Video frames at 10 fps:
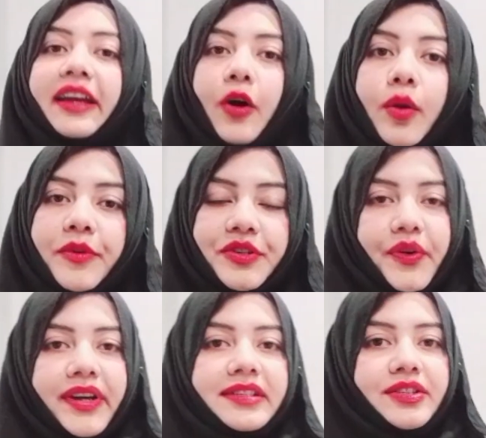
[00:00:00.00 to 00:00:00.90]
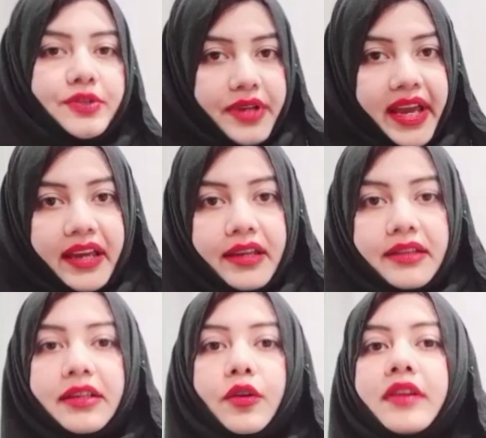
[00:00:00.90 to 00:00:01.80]
hope students
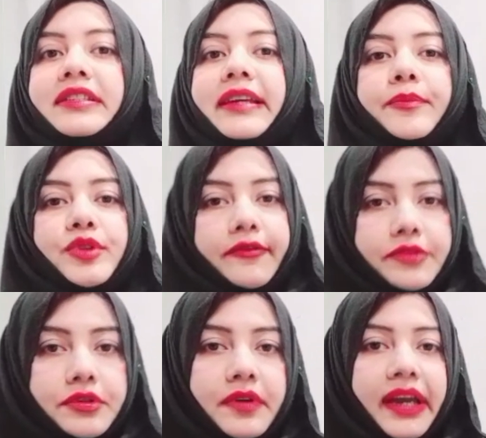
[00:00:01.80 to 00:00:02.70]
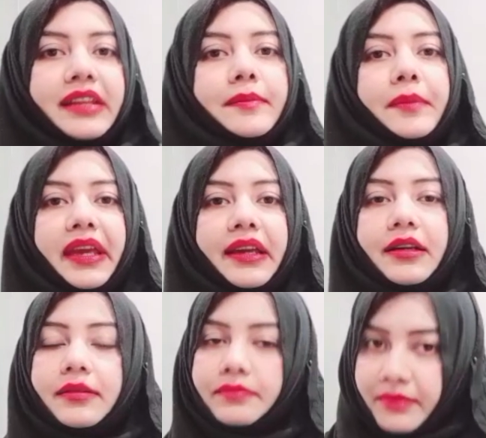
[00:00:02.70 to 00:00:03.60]
today the concept of do and
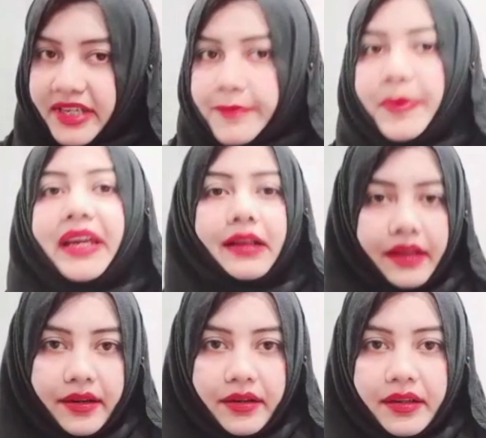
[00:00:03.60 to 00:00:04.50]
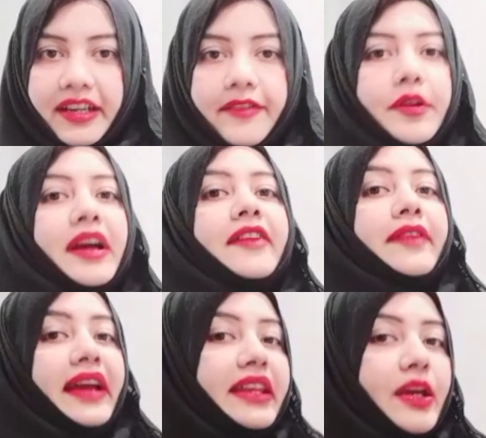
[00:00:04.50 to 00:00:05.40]
make must be clear. If you have
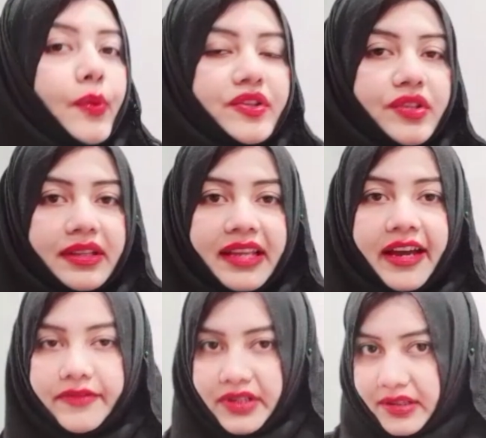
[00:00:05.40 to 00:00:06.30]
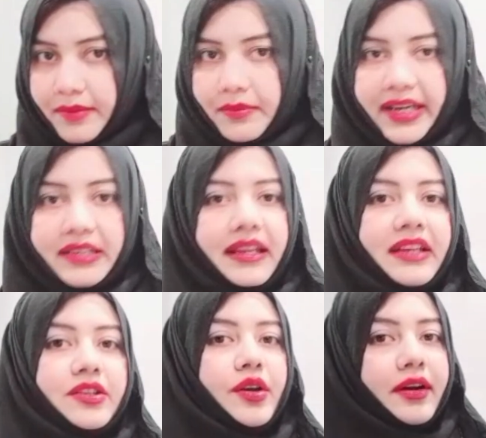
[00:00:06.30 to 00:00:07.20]
any question left in the mind,
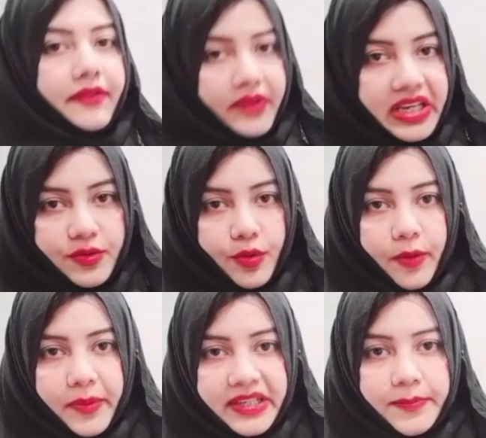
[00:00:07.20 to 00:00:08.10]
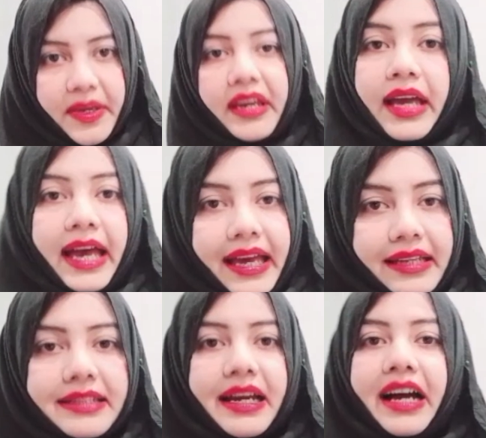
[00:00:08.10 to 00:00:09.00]
then you are free to comment me
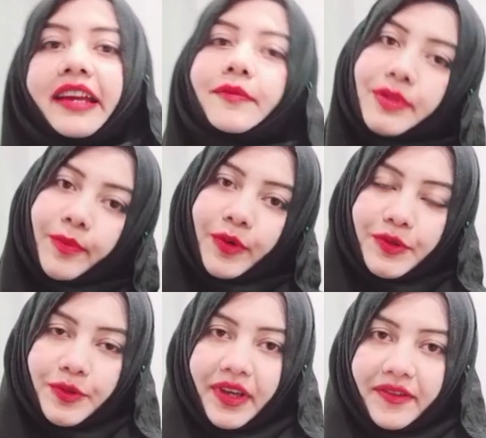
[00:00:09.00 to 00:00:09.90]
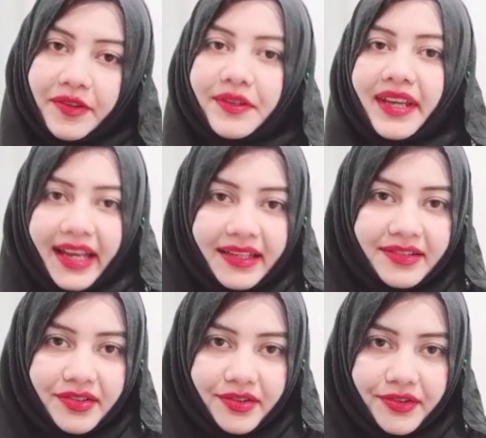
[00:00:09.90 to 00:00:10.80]
and I am supposed to give you the
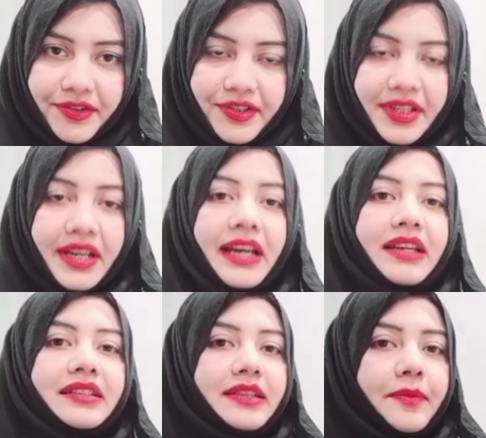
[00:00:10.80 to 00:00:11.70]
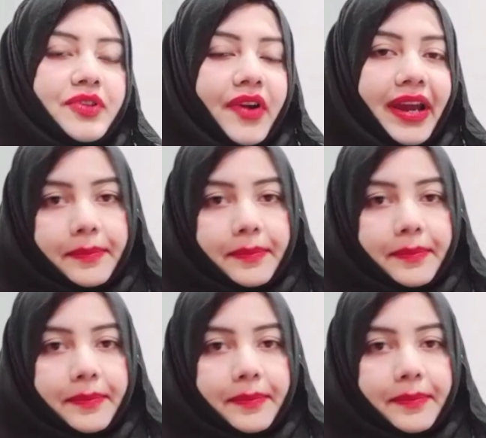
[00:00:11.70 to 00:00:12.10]
answers. Subscribe,